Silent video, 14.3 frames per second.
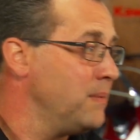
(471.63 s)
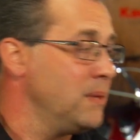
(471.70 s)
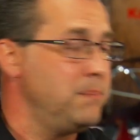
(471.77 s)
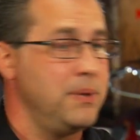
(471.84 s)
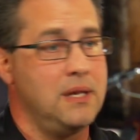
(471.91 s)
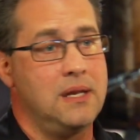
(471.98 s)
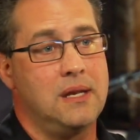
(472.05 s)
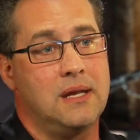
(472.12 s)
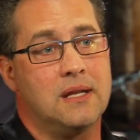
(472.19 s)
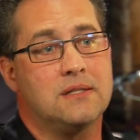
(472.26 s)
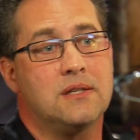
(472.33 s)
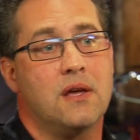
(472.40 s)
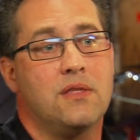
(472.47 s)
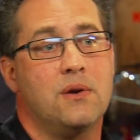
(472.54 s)
competing
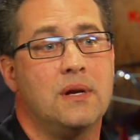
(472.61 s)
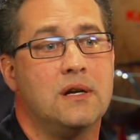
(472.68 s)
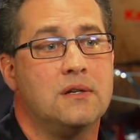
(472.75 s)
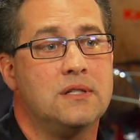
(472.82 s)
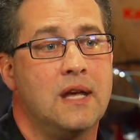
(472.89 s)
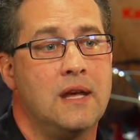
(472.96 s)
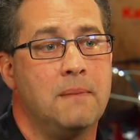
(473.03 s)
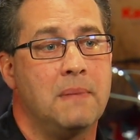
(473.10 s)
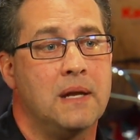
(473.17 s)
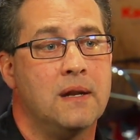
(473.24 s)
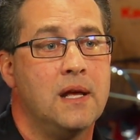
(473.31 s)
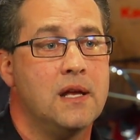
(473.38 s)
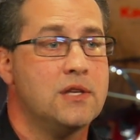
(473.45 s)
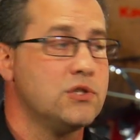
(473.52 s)
against other entertainment.